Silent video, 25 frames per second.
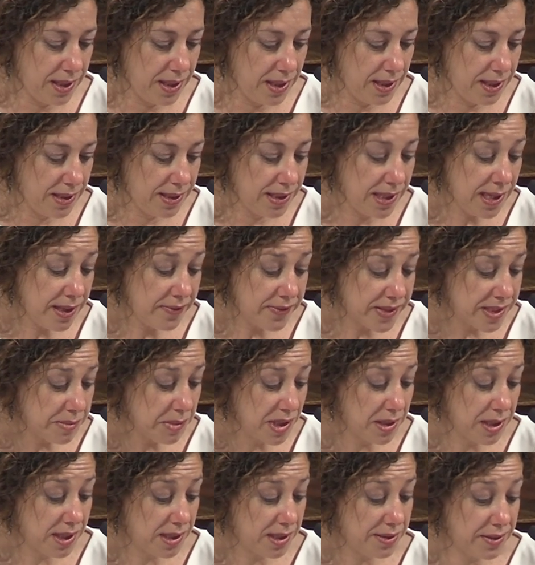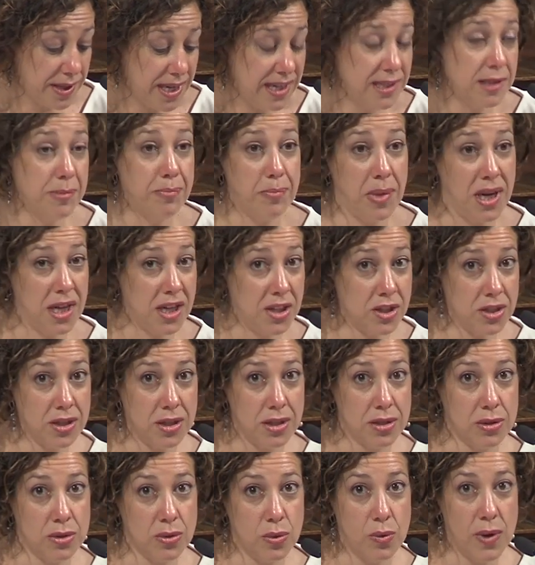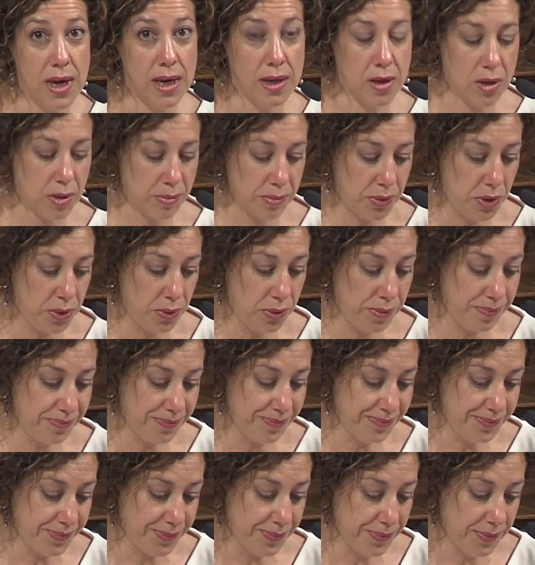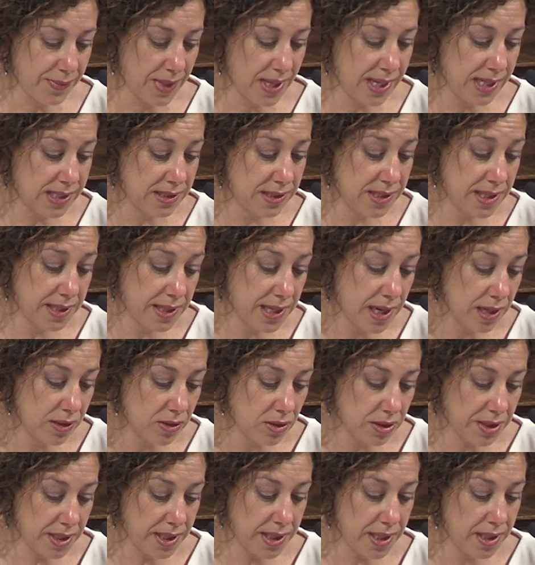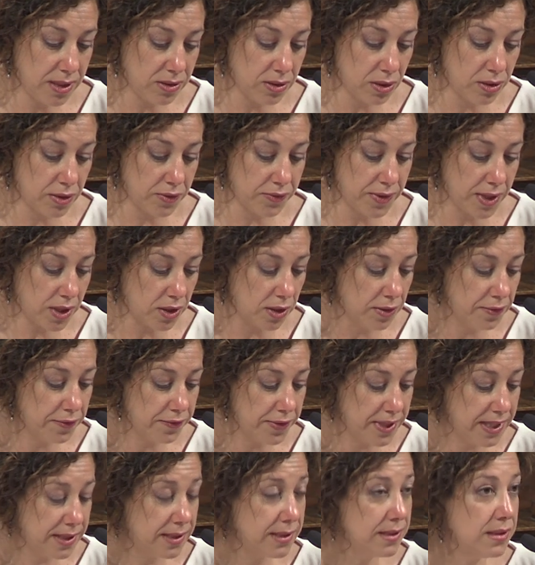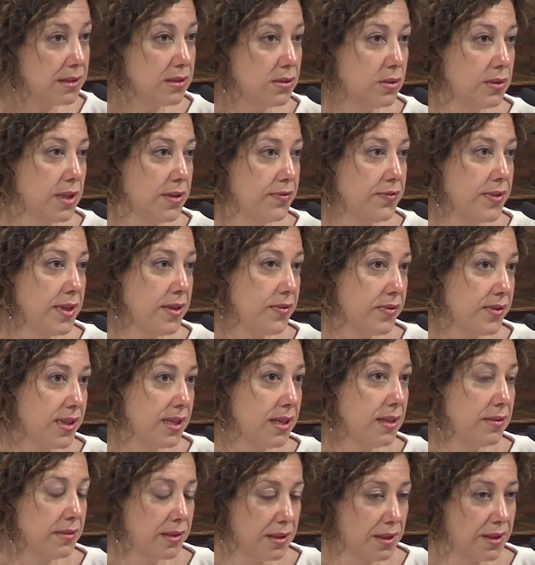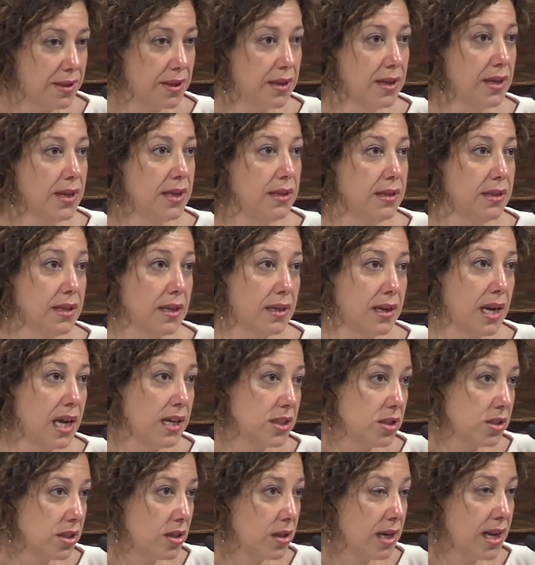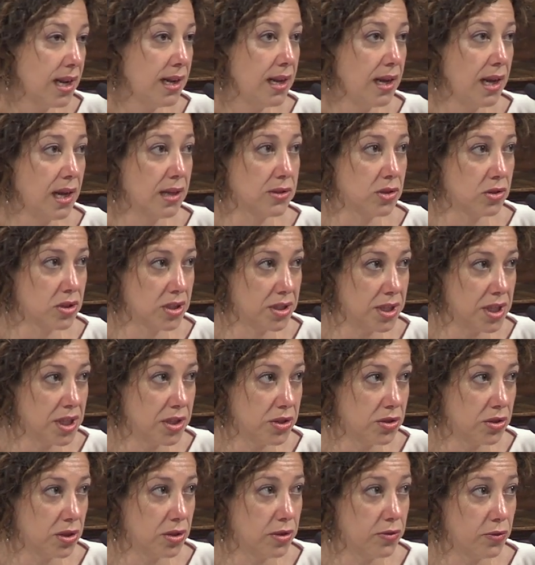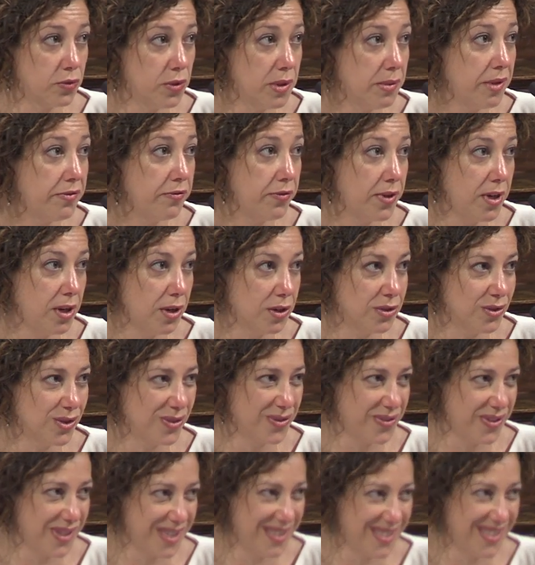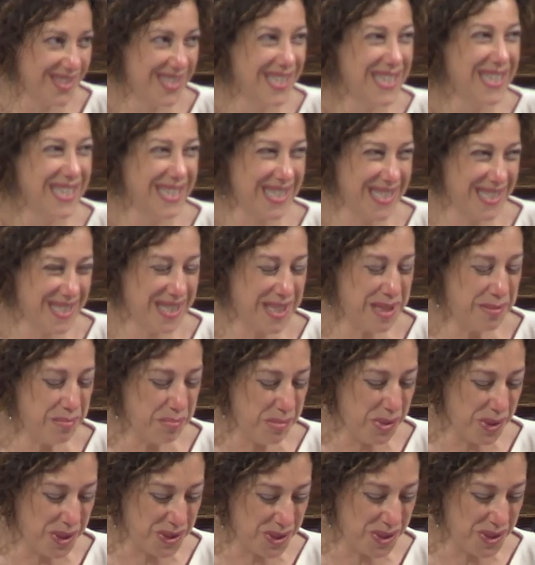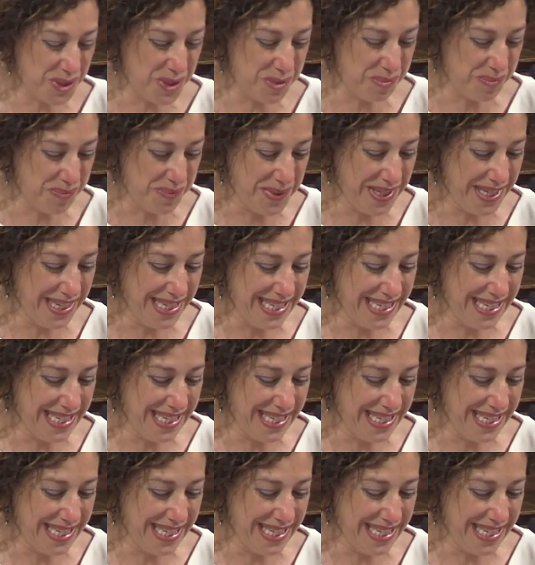It gives me great pleasure to welcome you as General Coordinator of the Conference to the 15th International Association of Women Philosophers Symposium,